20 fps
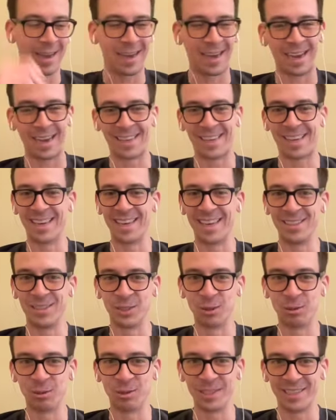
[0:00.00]
kid,
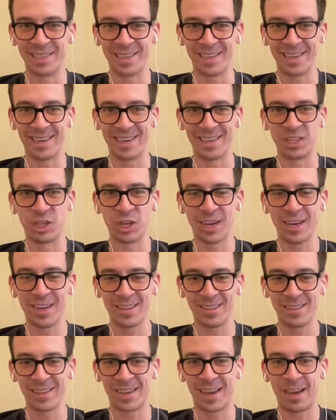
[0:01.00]
so to say, a
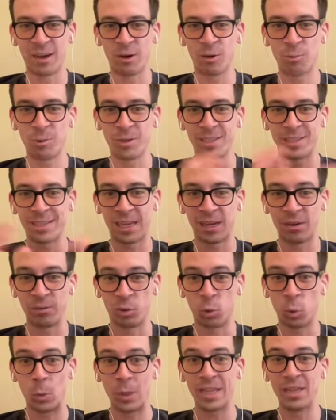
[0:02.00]
child, I always kind of
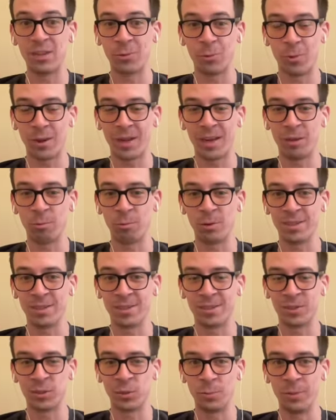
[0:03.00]
2020
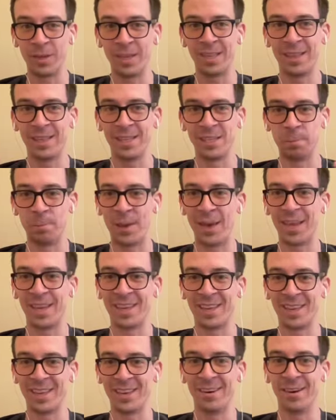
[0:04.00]
was to me this big
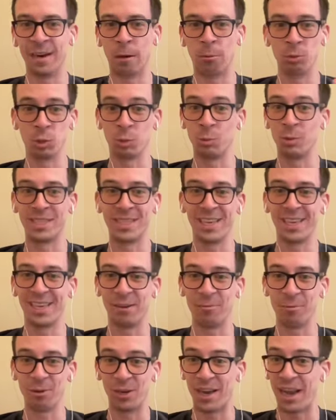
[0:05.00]
year. I was always
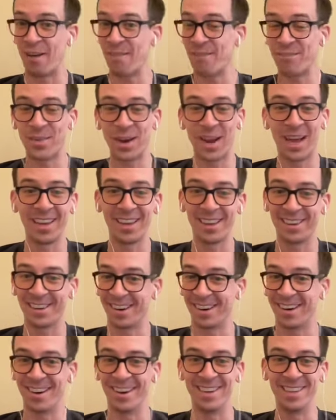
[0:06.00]
thinking we're gonna have flying
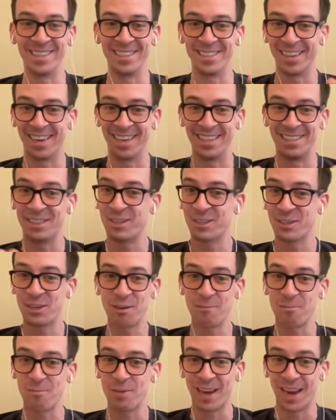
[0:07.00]
cars and it's
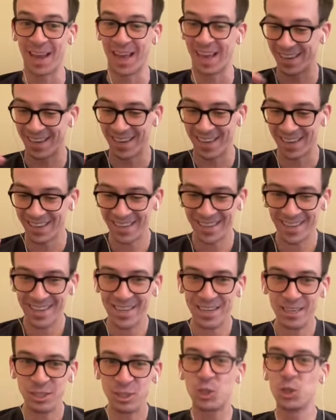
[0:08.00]
gonna be like
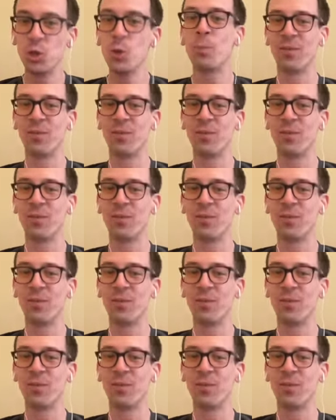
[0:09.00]
super